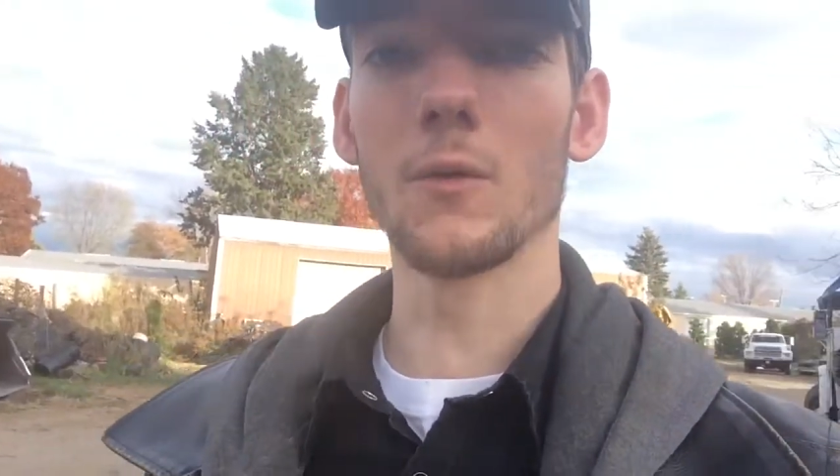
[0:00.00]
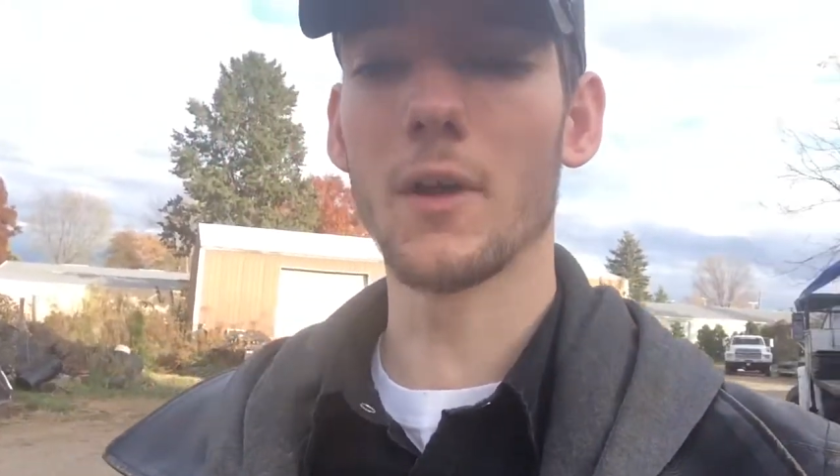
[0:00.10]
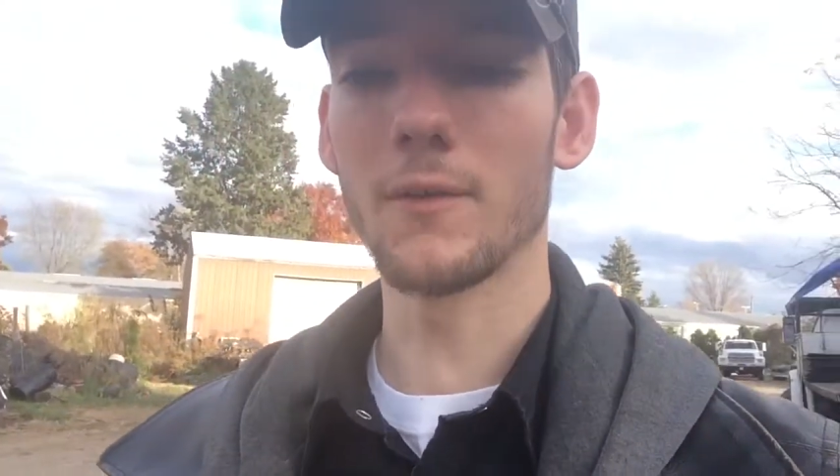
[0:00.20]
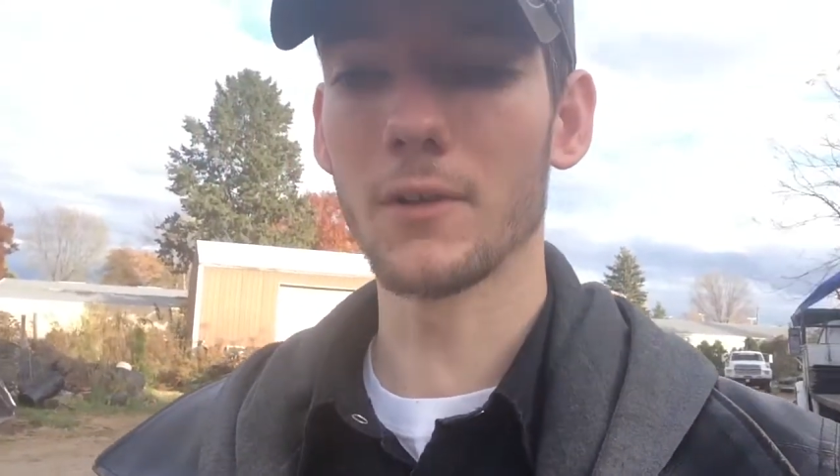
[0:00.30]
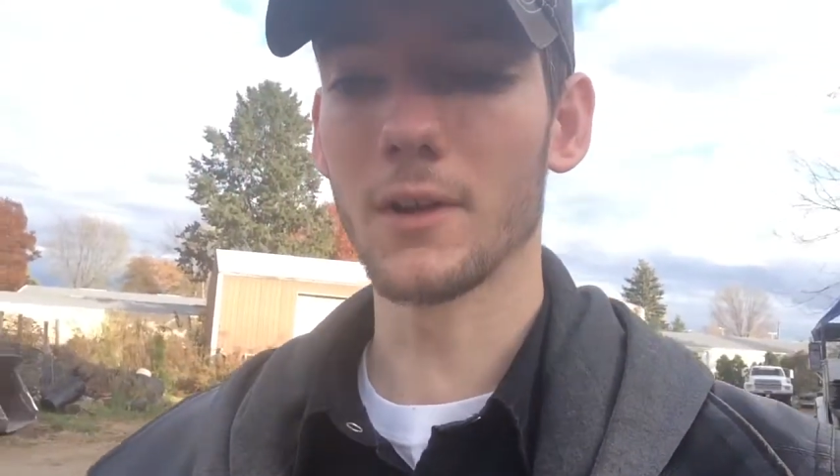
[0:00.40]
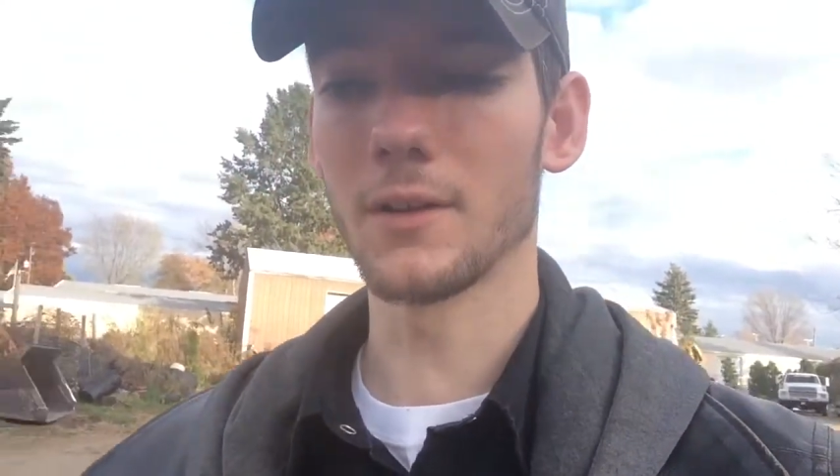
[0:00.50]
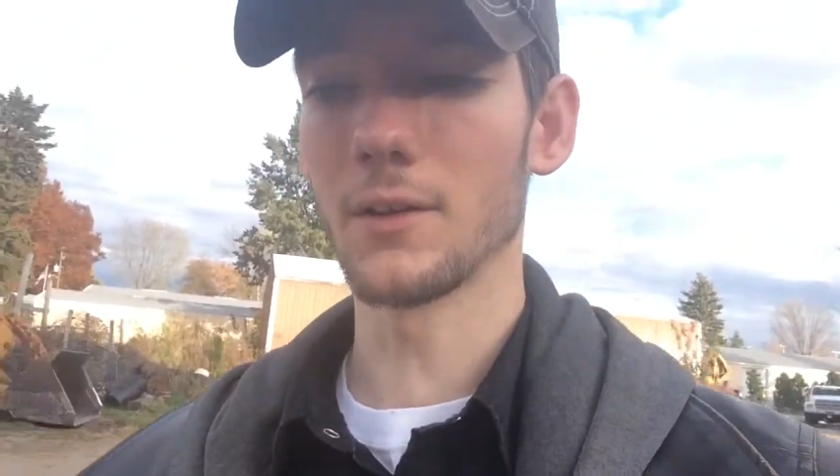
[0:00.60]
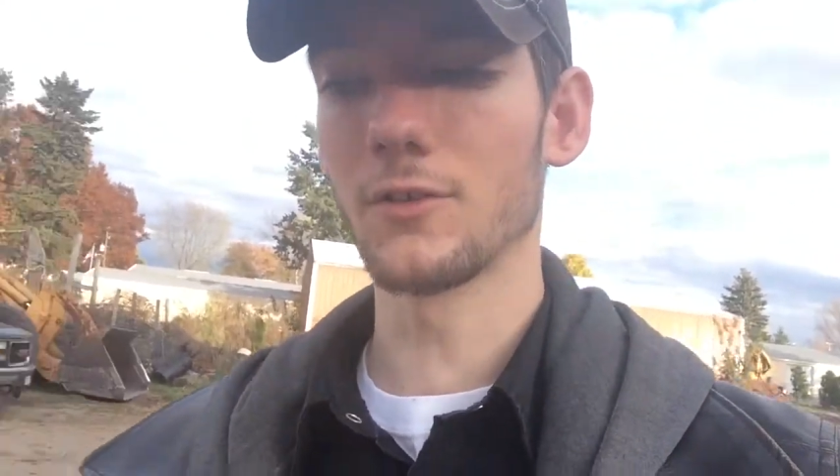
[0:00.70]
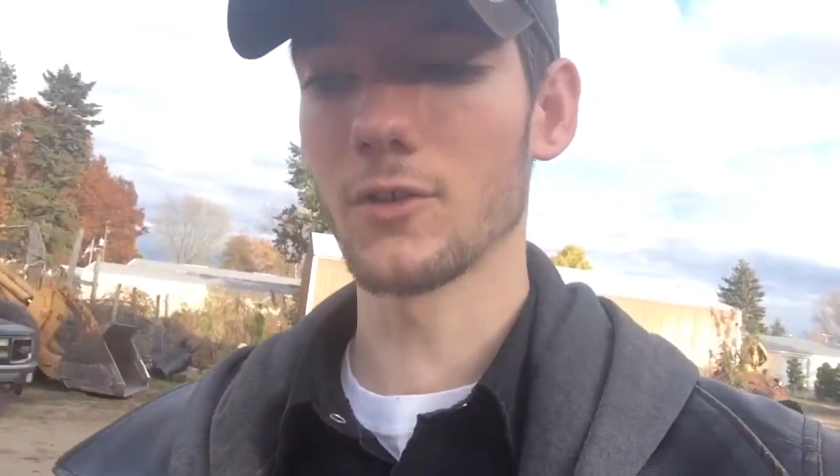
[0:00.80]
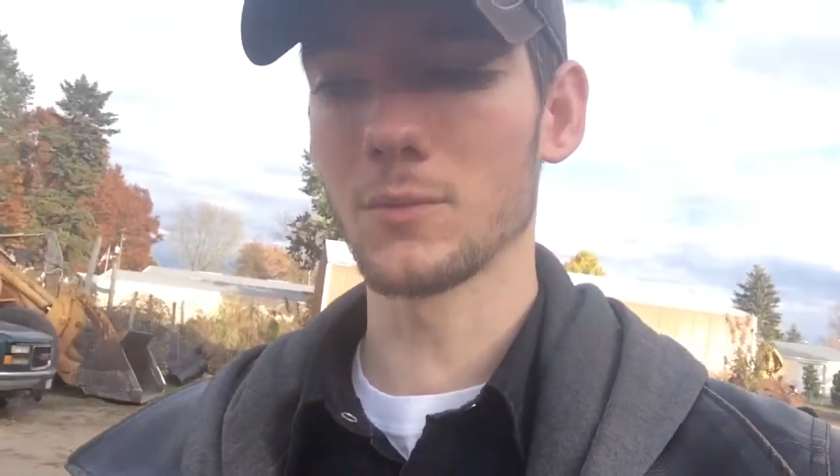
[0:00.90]
We'll have a link
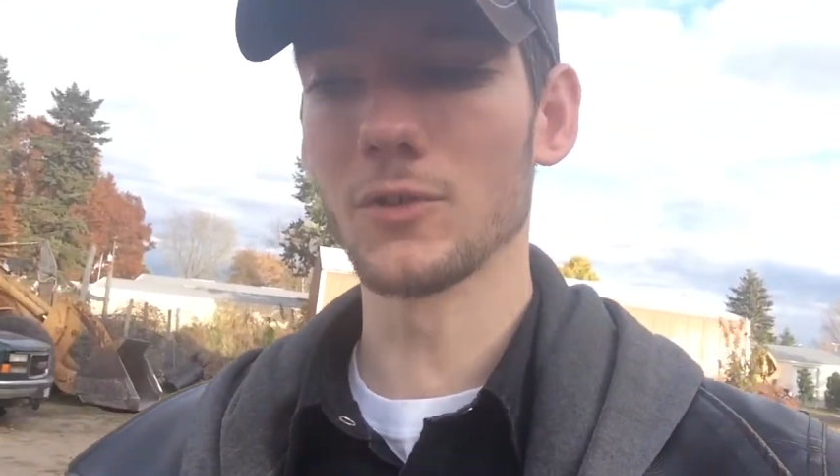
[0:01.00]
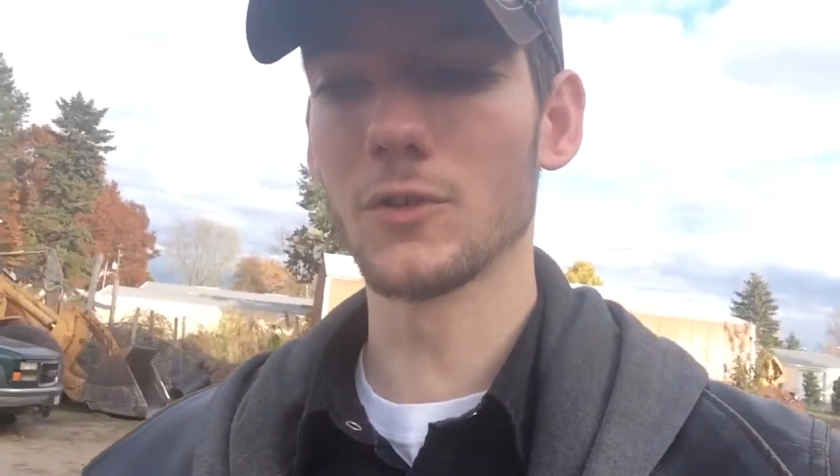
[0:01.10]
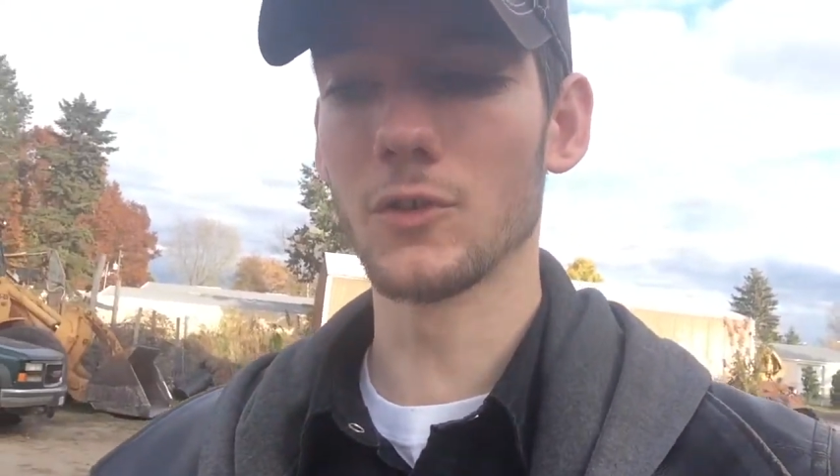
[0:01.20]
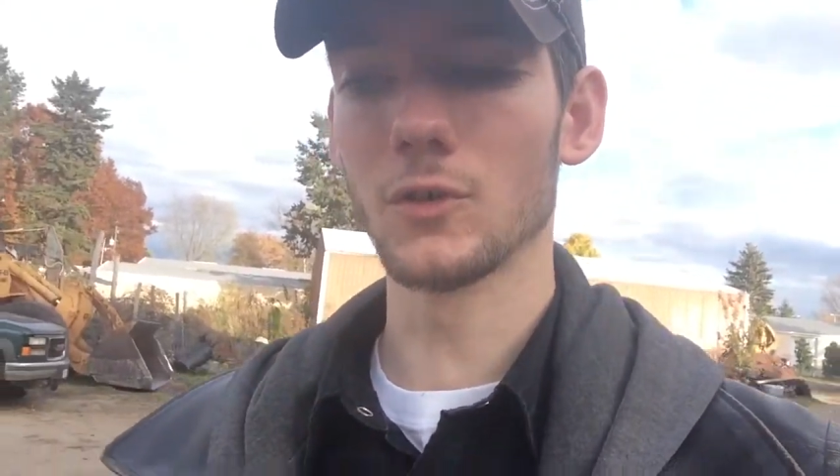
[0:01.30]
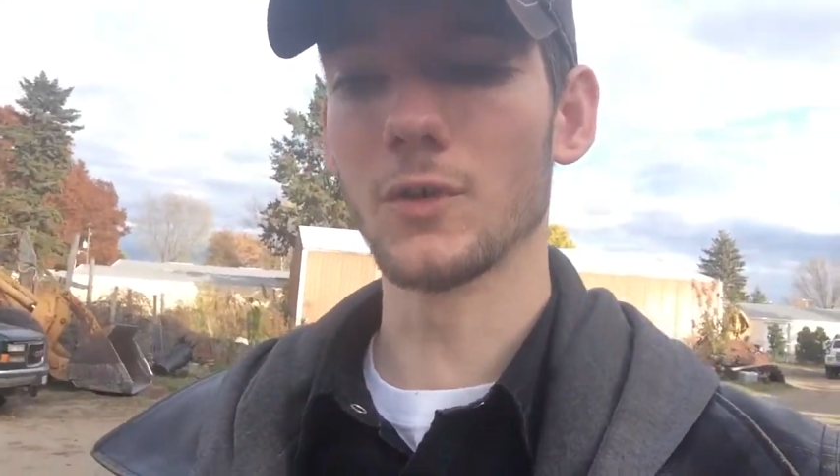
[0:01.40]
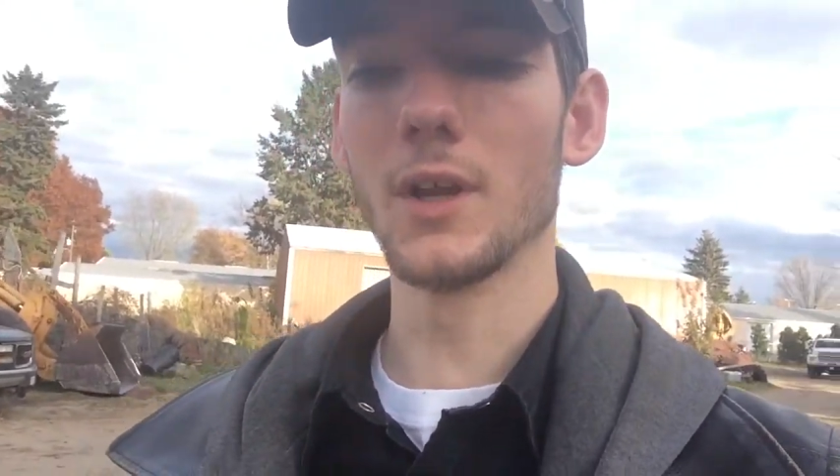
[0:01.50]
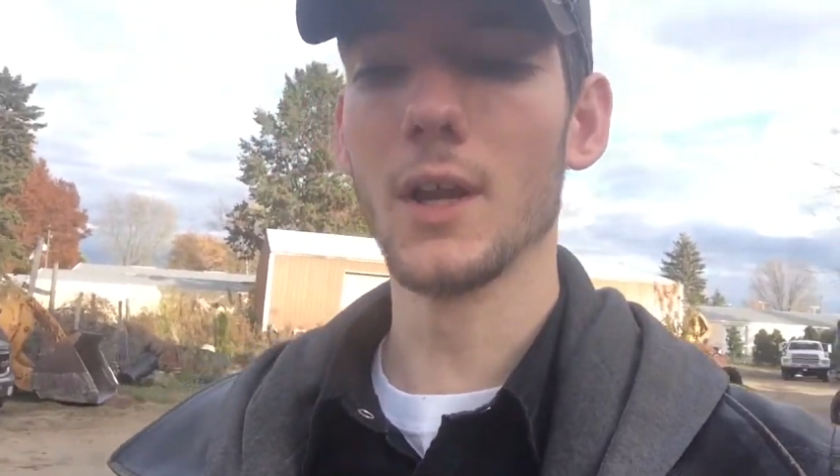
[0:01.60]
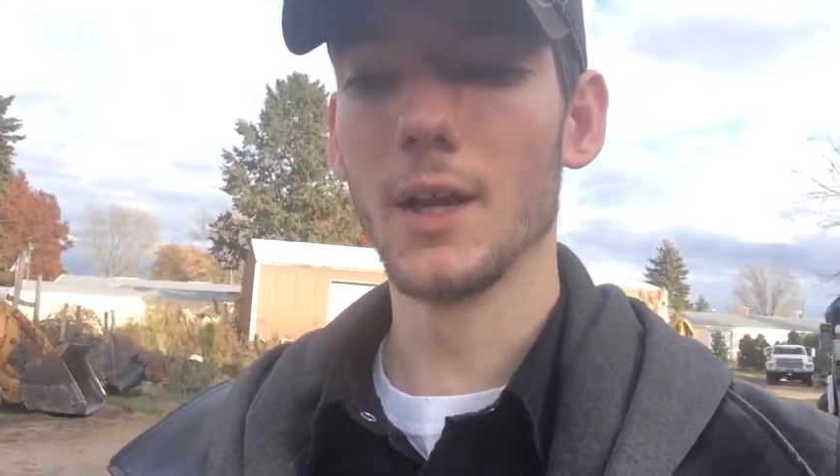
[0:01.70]
in the description soon